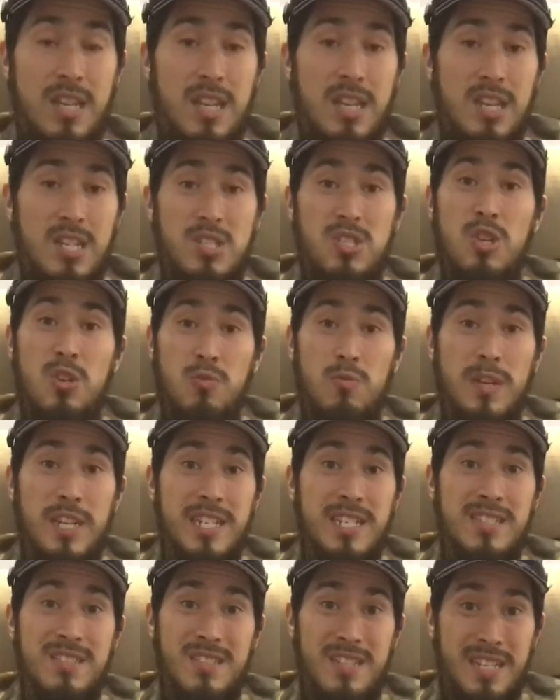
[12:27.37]
2
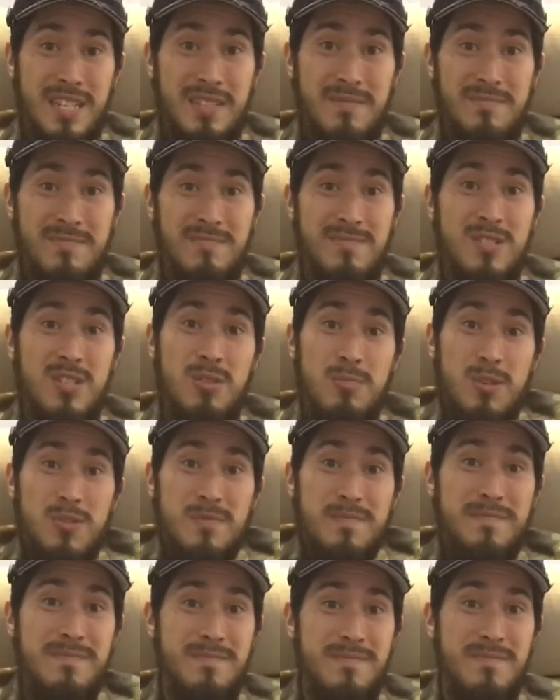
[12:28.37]
weeks late, come on.
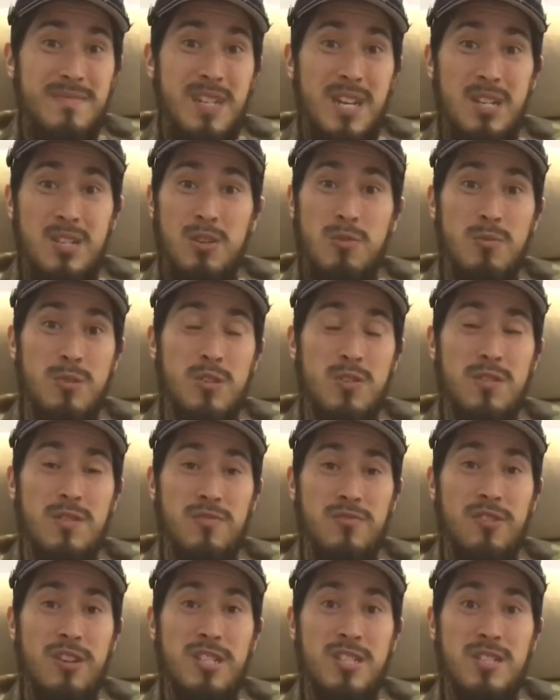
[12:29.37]
I know we got the
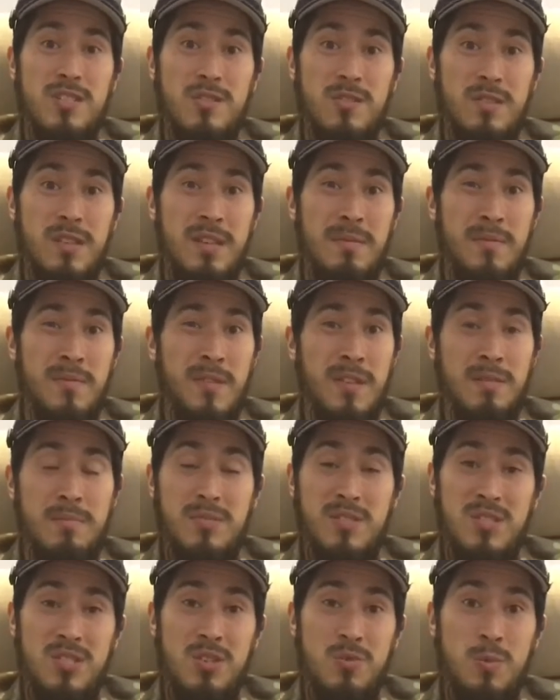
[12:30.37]
prices on and everything, but
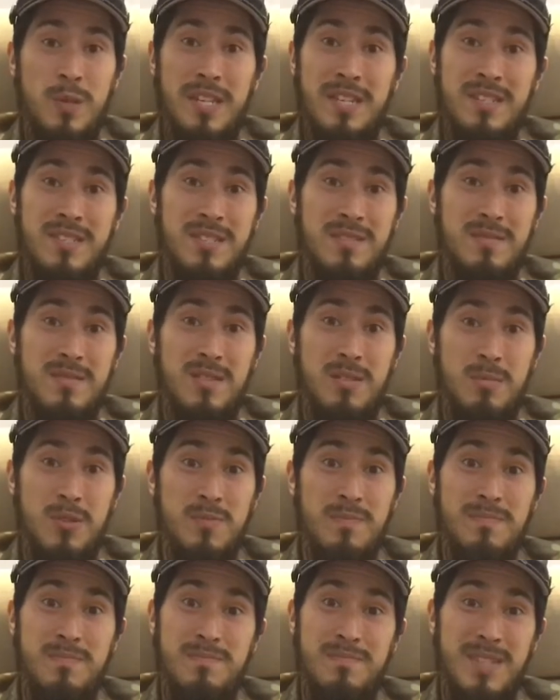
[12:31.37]
2 weeks, come on,
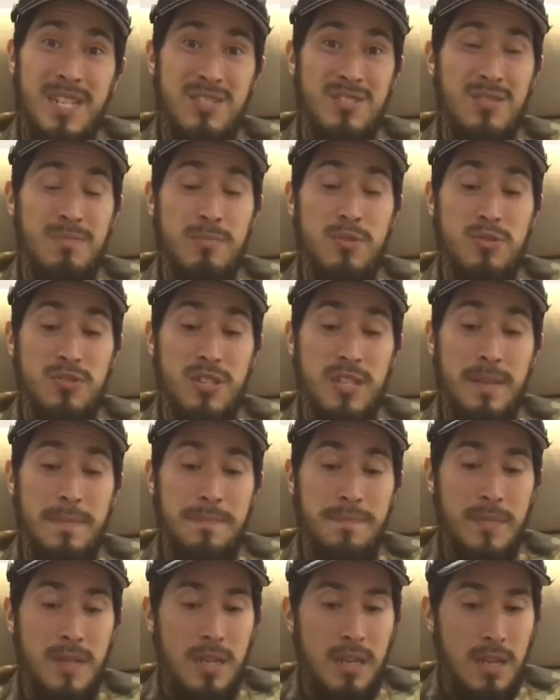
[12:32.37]
that's just pushing it.
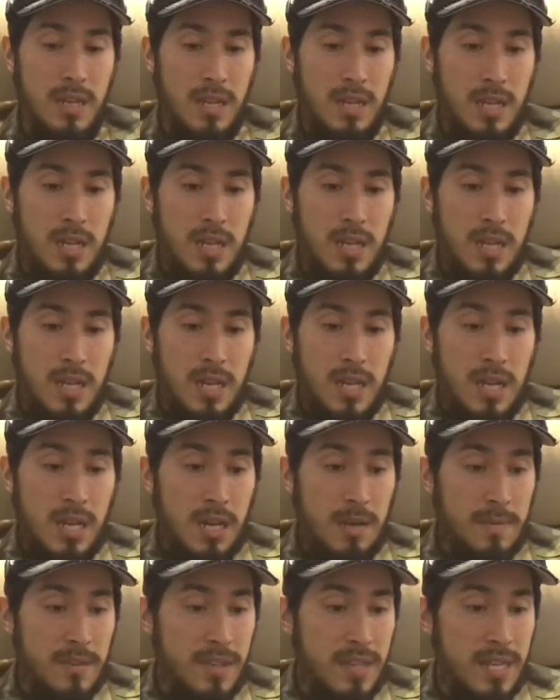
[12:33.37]

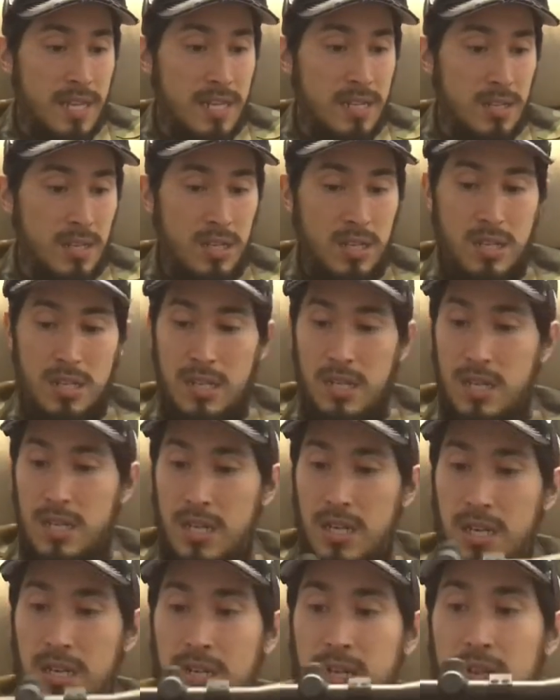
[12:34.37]
Other than that,
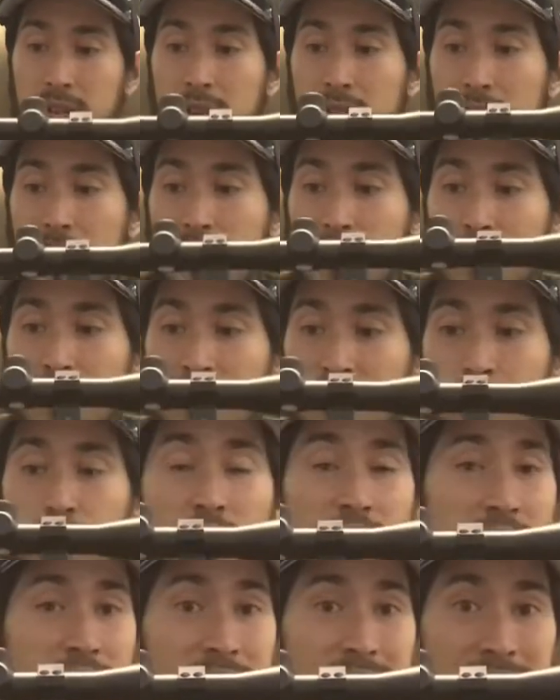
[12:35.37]
which
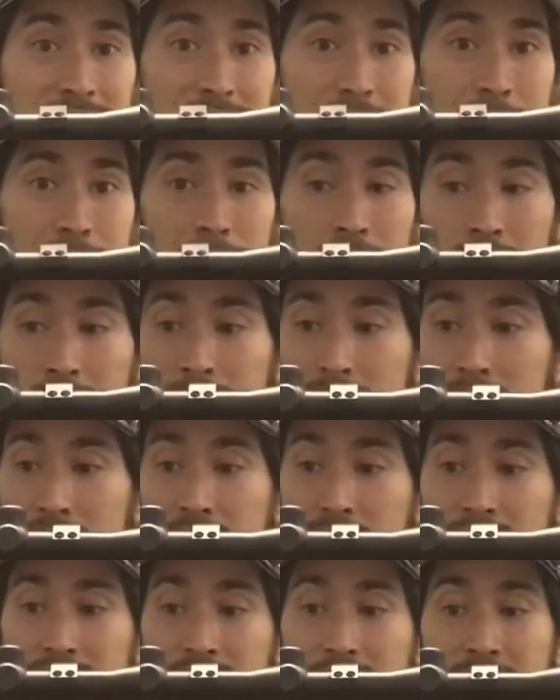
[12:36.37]
wasn't a slam fire,
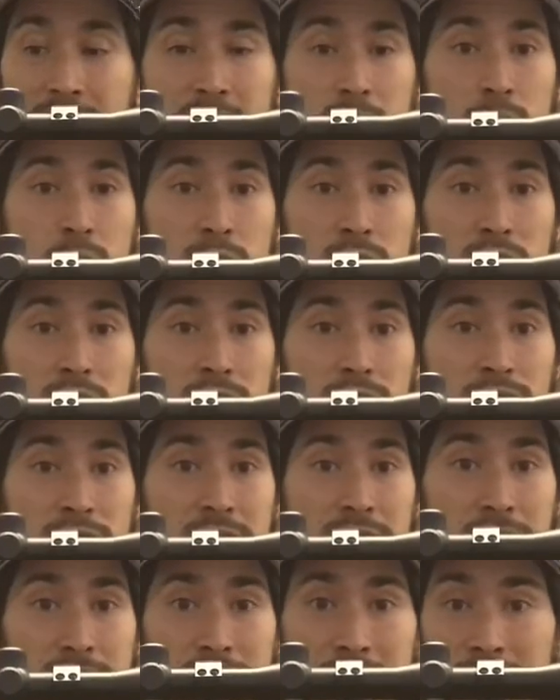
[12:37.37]
Sneaky also agreed
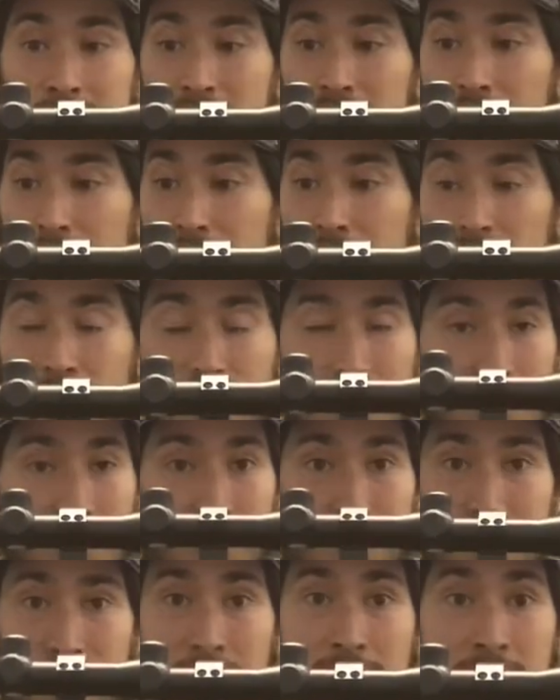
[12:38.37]
that the internals are
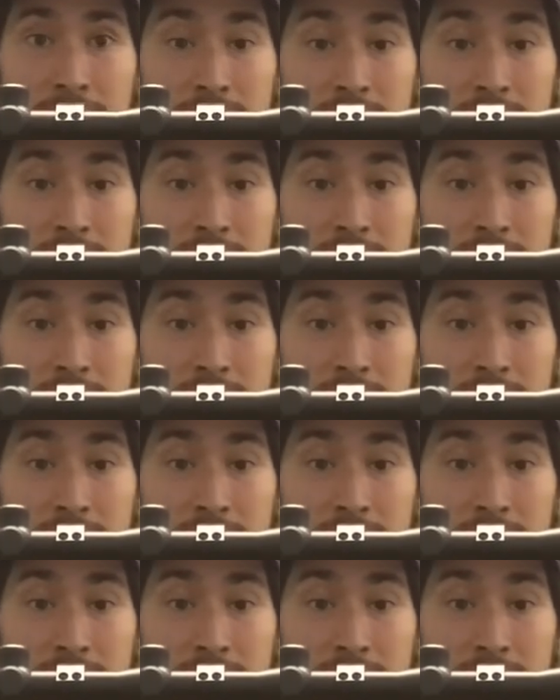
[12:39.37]
great.